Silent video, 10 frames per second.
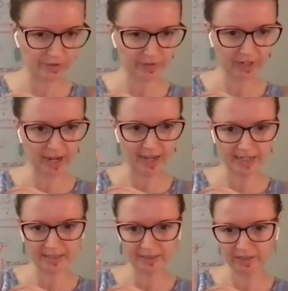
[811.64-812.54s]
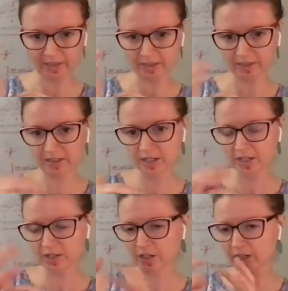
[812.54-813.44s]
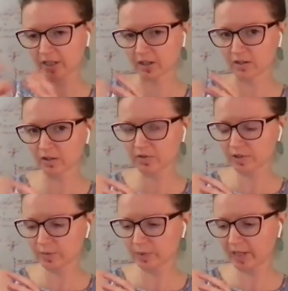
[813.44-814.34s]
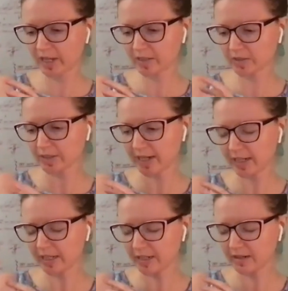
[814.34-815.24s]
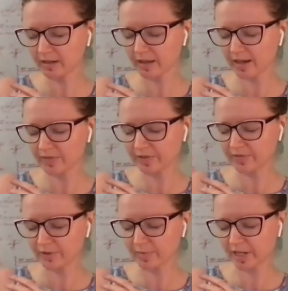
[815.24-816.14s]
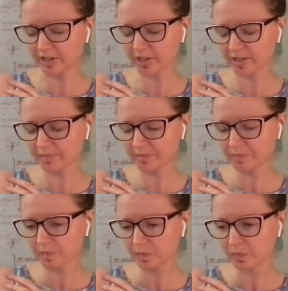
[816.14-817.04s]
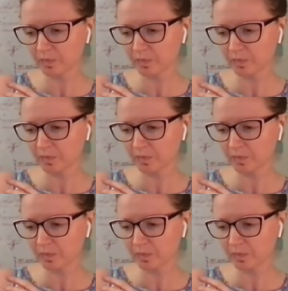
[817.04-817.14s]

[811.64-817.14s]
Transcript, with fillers: And so if our eyes are darting all over the place or taking in a lot of information,